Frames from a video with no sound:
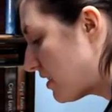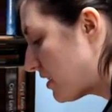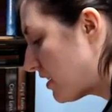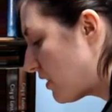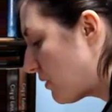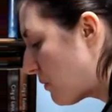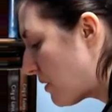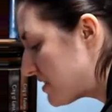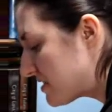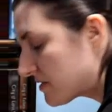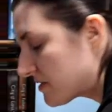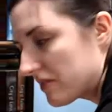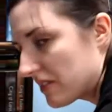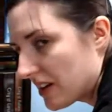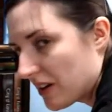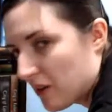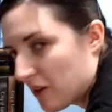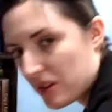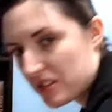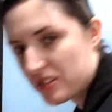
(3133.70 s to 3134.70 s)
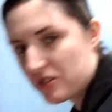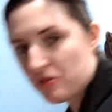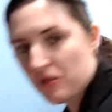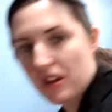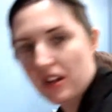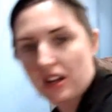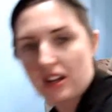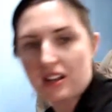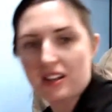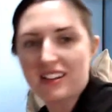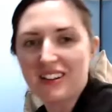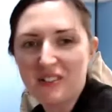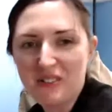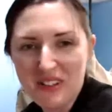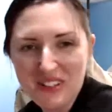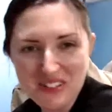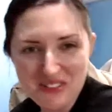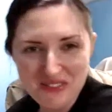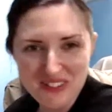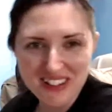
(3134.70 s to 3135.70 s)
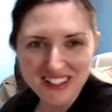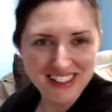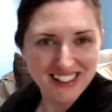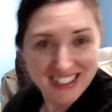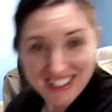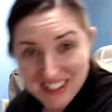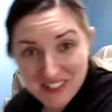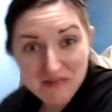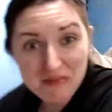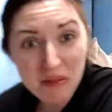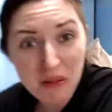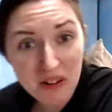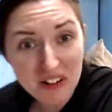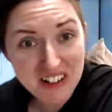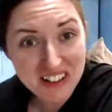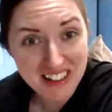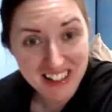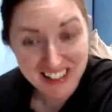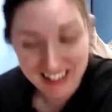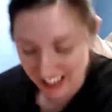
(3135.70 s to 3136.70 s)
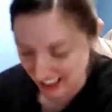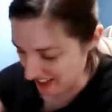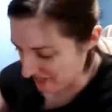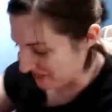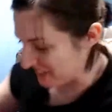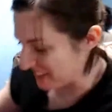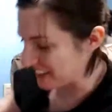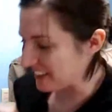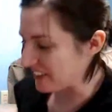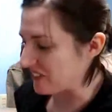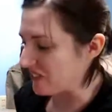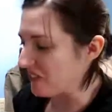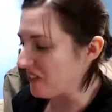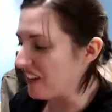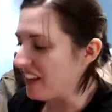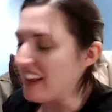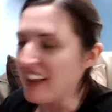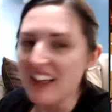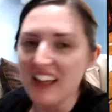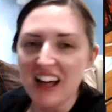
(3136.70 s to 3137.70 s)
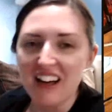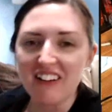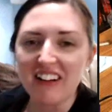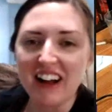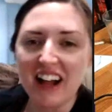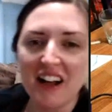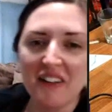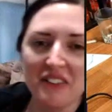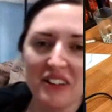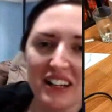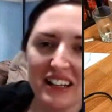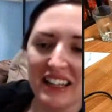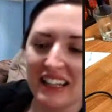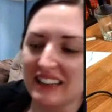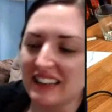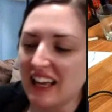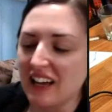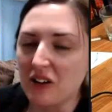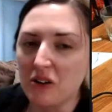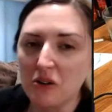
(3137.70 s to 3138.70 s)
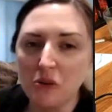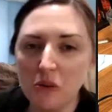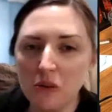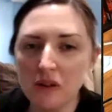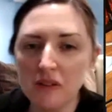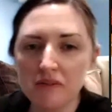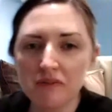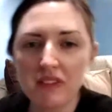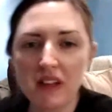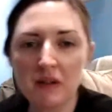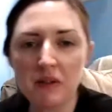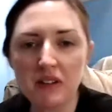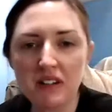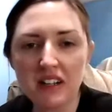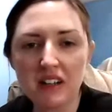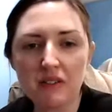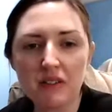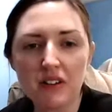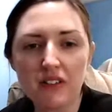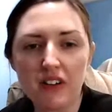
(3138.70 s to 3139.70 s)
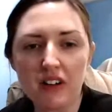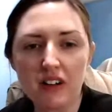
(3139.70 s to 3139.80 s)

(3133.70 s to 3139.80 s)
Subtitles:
It wasn't ready. It's important you let that completely cool. All right, I'm going to let that cool. I'm going to get rid of our